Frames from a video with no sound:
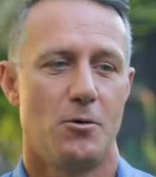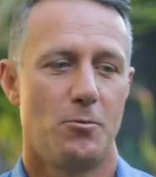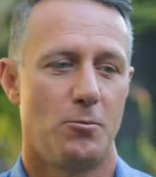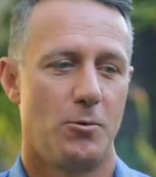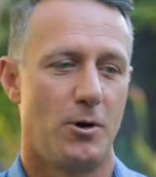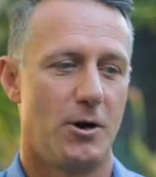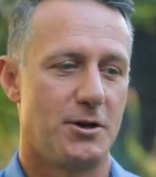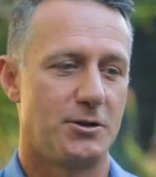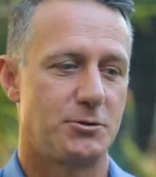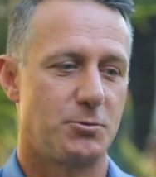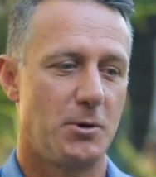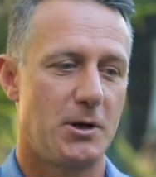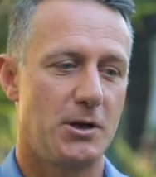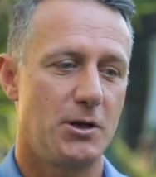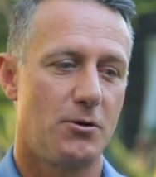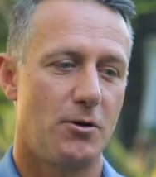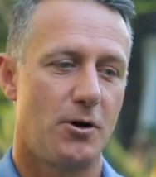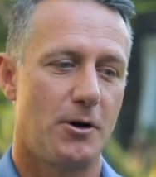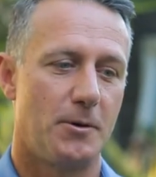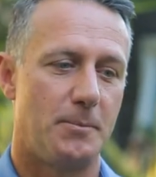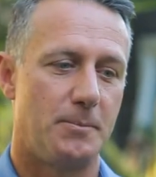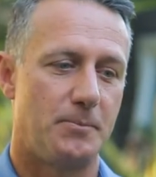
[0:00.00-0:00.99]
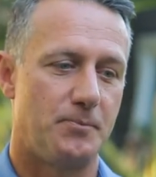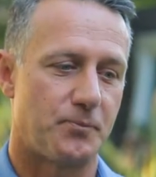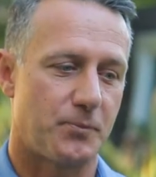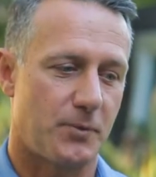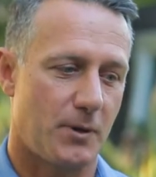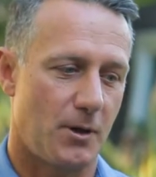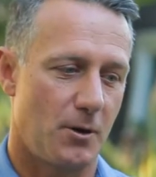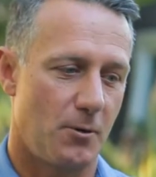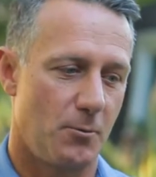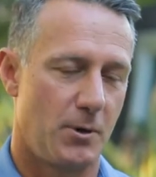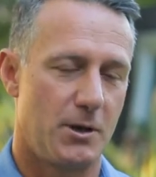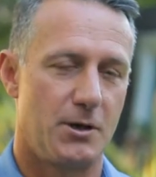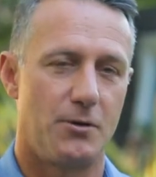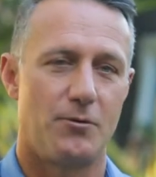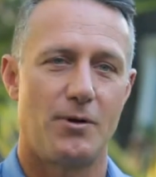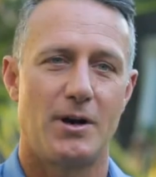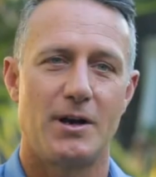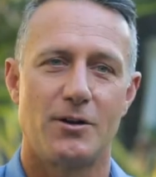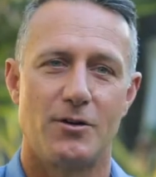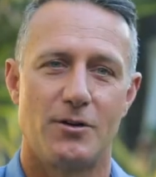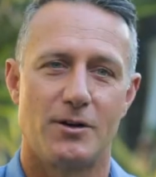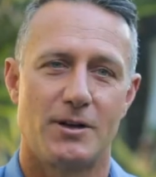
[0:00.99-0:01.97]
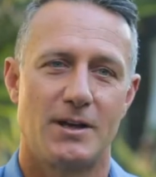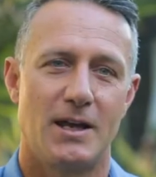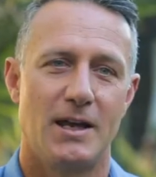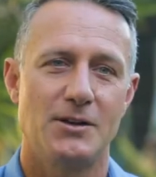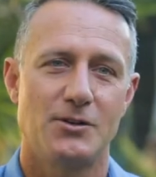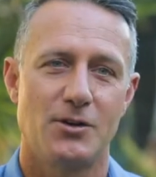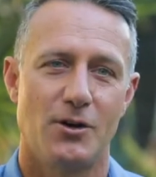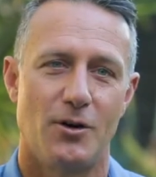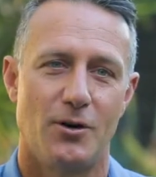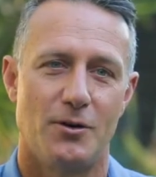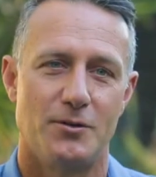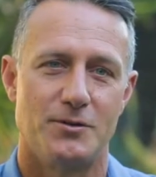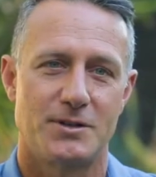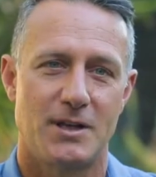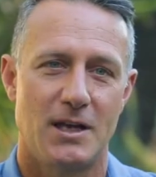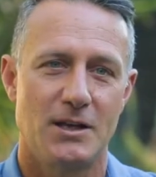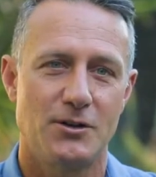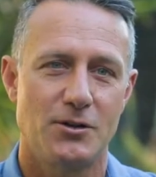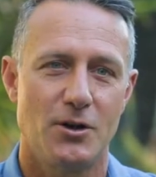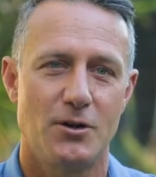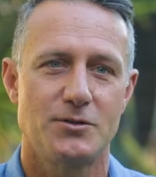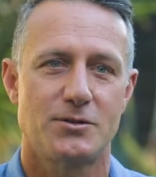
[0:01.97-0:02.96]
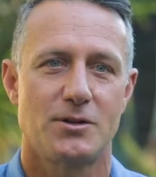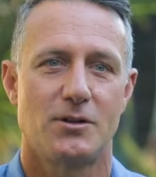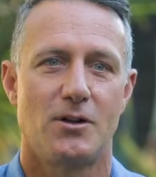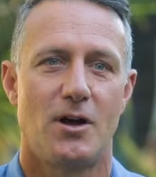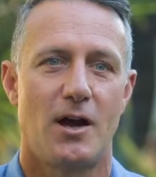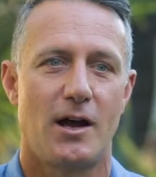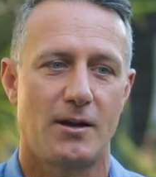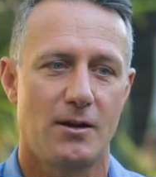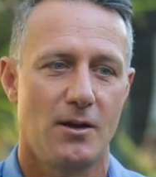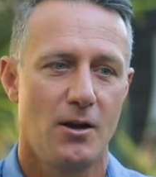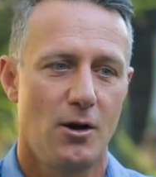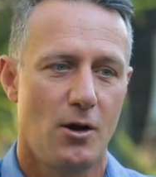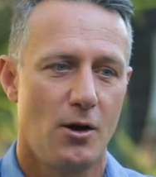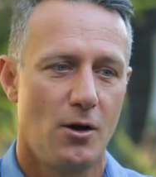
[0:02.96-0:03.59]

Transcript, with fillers: Whereas when you're on when you're running on ketones, ketones are like